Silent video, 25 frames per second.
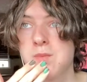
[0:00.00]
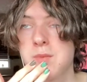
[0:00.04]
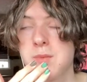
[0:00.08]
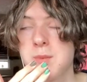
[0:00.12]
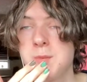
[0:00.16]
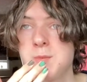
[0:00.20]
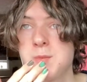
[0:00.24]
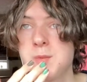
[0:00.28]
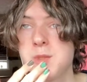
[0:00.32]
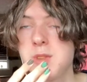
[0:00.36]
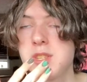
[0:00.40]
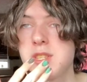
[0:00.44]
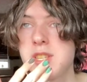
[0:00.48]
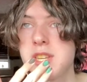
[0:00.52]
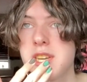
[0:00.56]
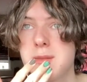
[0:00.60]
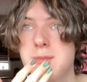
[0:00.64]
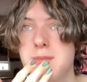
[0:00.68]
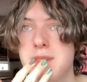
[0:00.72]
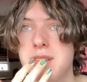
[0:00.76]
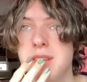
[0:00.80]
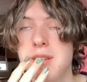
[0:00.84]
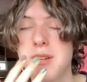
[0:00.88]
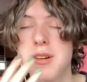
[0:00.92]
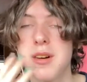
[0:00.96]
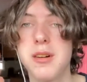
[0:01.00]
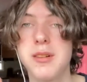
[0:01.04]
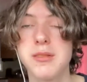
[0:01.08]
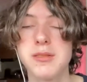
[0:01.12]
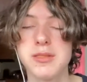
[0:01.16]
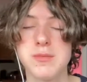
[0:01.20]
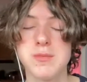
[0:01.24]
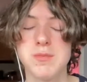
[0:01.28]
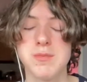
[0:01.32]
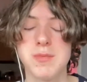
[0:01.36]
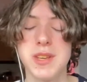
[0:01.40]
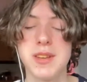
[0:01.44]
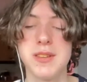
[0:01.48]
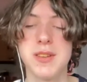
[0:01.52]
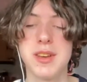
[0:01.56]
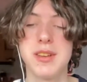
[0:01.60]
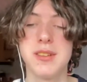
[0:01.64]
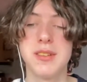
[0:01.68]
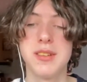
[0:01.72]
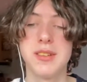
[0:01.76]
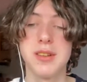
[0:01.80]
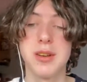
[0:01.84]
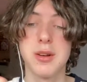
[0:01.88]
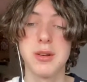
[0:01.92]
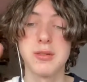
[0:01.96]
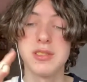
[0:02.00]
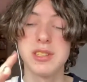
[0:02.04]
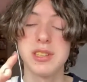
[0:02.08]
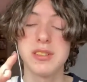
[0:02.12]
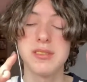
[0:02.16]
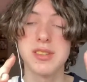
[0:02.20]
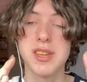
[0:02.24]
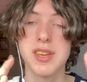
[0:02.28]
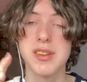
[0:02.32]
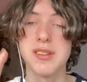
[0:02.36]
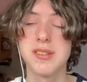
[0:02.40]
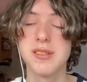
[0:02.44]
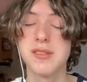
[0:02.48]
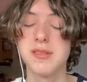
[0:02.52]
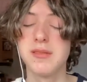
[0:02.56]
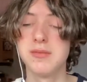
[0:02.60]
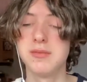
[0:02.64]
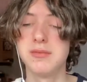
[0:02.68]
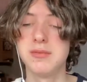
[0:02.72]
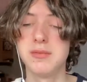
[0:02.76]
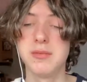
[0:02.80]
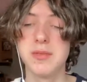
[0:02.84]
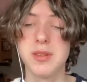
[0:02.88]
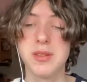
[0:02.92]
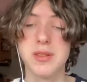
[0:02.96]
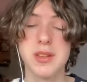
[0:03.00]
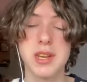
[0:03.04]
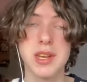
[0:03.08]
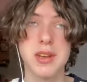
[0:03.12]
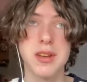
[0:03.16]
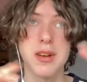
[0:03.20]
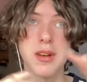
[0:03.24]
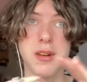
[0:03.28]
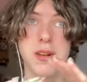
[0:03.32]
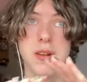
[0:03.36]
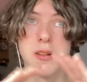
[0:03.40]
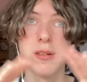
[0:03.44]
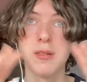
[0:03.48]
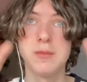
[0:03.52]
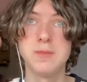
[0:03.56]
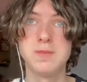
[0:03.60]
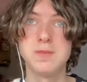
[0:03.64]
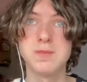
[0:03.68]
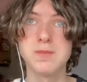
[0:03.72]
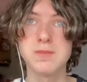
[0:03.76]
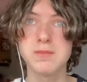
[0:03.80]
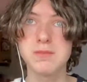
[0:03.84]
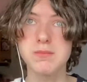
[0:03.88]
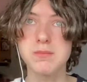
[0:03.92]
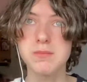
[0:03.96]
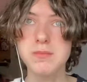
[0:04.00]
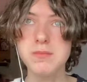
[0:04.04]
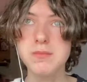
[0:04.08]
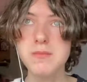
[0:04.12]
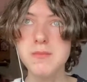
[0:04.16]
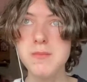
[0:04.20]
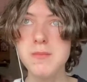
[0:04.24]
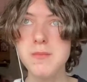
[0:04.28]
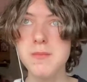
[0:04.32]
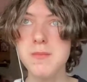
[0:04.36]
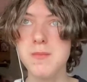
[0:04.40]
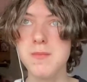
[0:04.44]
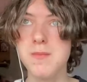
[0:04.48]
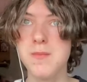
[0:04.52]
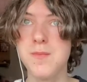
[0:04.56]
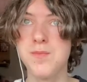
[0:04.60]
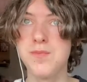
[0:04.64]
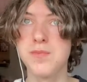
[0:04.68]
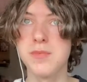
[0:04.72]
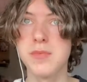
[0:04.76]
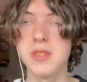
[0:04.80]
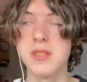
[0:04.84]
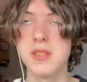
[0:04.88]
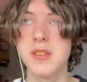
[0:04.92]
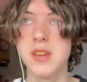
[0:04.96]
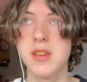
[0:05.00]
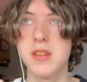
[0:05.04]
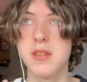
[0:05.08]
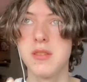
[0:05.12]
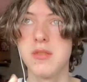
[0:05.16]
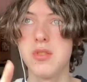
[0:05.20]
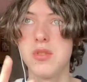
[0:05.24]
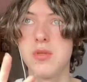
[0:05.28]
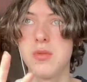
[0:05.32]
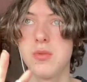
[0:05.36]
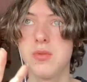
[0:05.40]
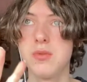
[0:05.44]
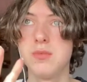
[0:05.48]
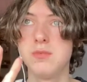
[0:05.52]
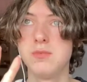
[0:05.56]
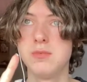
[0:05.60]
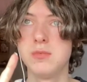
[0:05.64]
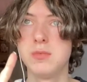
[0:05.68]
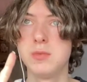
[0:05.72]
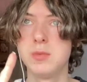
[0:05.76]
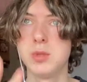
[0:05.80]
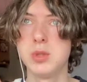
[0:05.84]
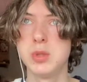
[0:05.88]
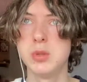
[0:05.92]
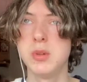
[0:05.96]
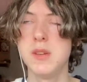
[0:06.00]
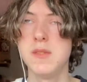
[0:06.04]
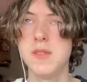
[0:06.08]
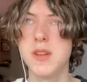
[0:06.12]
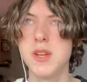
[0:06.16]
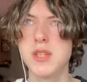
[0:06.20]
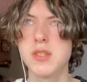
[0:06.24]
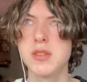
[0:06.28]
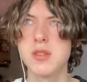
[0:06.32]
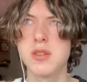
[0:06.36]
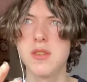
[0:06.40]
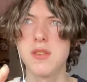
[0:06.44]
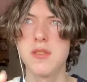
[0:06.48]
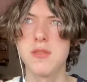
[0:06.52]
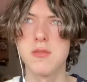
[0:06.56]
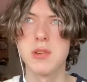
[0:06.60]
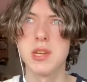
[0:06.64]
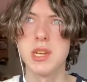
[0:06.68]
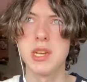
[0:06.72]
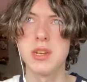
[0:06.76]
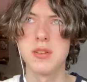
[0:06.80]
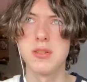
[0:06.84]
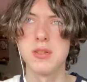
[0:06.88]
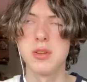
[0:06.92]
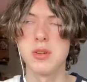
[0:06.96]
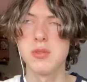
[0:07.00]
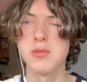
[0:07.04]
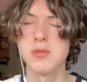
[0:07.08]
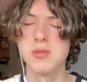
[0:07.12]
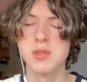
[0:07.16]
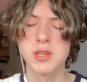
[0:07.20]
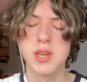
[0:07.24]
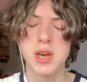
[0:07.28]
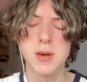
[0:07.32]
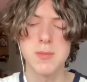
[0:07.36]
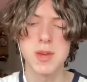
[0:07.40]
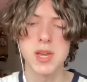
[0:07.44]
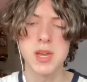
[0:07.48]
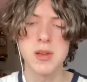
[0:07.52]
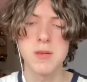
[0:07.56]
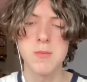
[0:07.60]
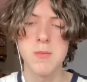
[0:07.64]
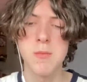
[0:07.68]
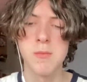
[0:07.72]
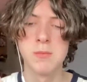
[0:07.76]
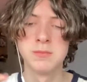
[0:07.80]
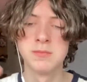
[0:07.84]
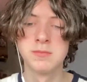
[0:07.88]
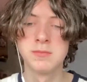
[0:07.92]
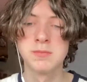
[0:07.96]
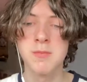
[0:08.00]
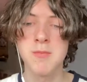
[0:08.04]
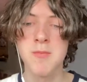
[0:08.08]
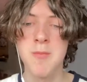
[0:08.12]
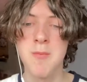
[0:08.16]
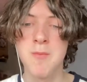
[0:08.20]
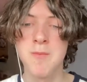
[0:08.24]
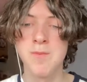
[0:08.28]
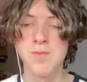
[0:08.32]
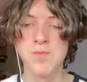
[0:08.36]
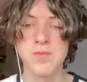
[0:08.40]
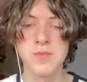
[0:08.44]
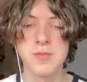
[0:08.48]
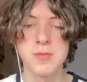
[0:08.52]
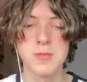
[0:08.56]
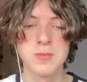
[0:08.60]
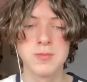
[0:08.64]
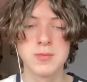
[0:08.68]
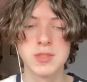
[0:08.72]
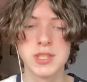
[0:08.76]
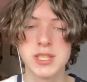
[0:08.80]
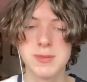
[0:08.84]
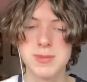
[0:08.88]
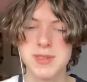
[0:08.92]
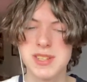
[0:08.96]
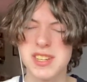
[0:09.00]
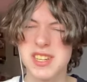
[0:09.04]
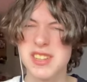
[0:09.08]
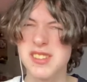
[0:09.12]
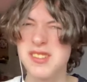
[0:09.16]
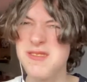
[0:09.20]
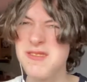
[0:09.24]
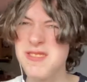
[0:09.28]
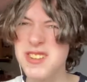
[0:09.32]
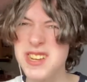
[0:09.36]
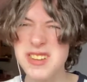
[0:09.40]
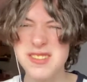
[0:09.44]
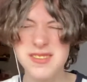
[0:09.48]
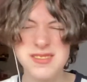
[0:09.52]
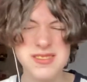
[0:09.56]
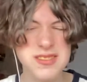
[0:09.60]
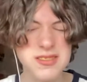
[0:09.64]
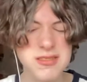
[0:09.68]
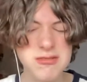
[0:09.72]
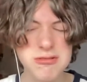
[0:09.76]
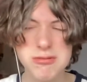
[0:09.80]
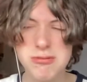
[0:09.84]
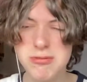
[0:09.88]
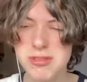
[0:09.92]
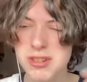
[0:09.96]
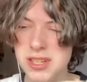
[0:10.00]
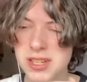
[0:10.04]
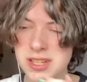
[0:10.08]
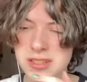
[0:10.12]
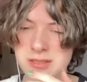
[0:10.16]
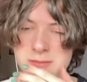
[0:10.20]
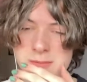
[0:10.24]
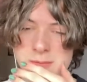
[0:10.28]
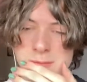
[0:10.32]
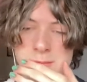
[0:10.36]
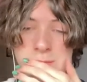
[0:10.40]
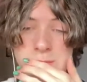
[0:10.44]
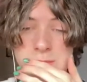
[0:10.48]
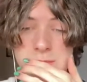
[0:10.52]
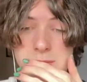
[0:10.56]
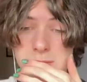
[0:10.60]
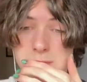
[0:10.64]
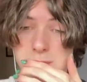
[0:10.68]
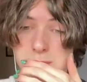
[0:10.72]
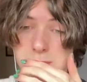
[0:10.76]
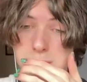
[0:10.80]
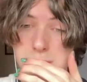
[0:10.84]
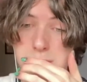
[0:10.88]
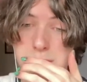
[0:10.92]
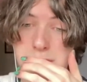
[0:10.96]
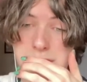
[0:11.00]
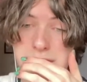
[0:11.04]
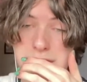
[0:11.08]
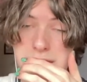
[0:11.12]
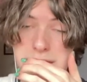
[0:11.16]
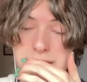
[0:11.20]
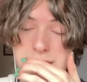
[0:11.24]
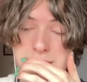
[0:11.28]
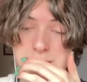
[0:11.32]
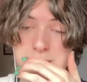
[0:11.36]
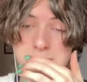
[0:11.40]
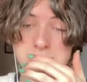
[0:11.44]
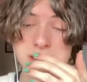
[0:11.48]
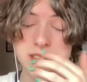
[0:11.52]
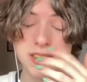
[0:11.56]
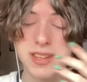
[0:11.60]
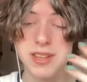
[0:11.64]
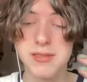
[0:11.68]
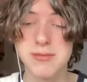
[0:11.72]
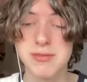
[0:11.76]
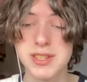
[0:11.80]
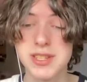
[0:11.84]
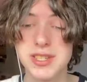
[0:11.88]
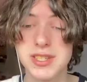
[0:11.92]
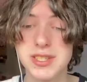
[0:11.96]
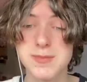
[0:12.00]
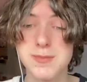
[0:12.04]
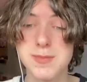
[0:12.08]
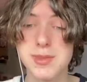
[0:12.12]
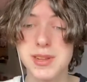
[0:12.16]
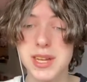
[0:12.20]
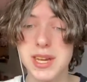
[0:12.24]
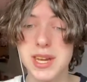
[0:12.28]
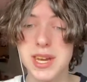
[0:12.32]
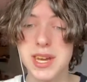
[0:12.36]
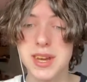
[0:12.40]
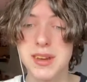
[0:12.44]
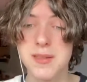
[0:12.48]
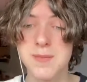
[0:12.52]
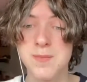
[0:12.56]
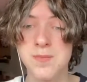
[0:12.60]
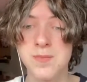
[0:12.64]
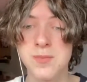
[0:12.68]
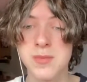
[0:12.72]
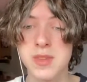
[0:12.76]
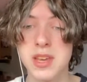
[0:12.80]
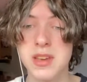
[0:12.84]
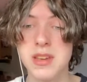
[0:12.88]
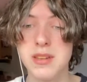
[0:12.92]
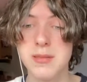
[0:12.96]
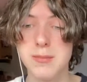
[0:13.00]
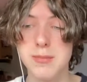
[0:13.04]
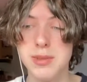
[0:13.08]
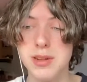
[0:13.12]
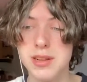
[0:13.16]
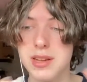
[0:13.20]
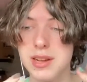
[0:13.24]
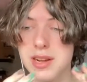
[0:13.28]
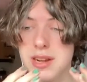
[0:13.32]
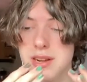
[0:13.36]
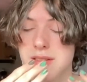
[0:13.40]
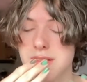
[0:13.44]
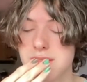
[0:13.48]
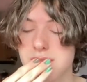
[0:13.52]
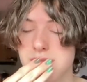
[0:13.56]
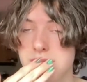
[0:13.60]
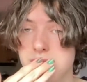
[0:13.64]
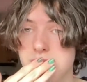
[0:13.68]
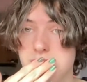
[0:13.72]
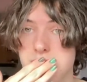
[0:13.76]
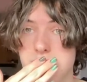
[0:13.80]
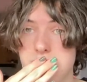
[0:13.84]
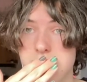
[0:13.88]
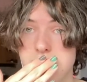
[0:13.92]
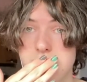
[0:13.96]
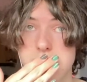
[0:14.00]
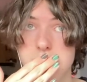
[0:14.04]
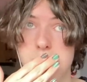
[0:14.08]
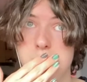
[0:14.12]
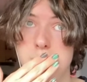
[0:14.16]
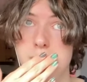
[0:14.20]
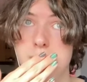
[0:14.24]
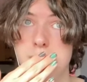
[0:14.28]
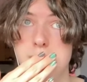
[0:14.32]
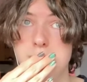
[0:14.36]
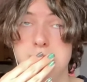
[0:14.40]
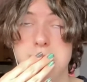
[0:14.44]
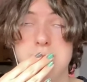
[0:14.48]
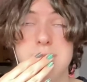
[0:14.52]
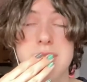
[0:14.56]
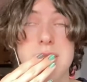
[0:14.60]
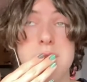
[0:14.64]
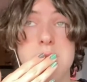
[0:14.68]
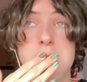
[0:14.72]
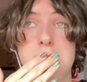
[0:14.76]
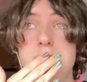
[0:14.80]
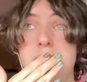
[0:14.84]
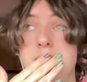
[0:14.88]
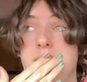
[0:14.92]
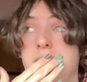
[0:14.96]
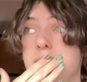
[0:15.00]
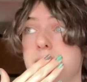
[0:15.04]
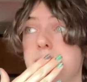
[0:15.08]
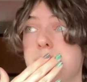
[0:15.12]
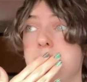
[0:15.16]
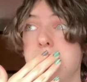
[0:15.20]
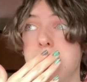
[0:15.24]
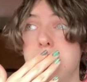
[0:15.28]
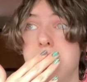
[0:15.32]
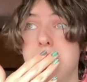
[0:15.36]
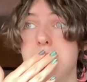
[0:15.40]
Just like being all in a hotel together, like all the two of us or three, I don't know who's coming. Just being like 3, 2, 1, play, and then we just play Billie Eilish's new album. That would be lit.